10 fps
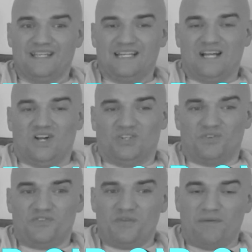lot of
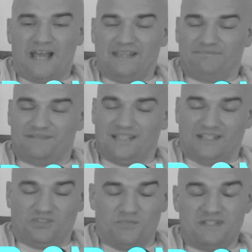them, I
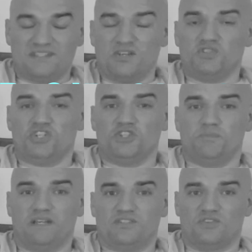don't mean to sound
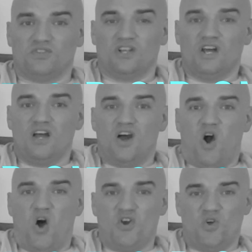judgmental,
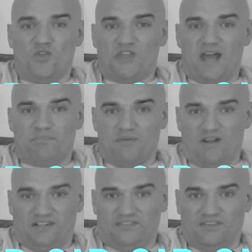are not that
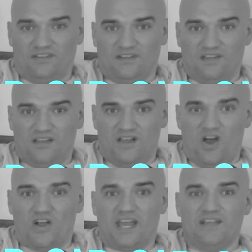bright.
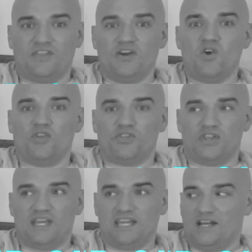Okay, they're not
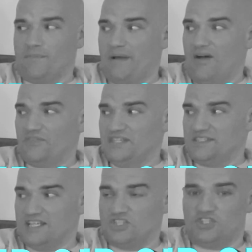thinking about these
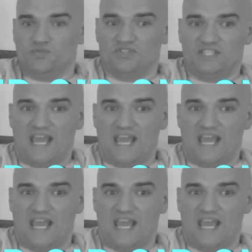issues day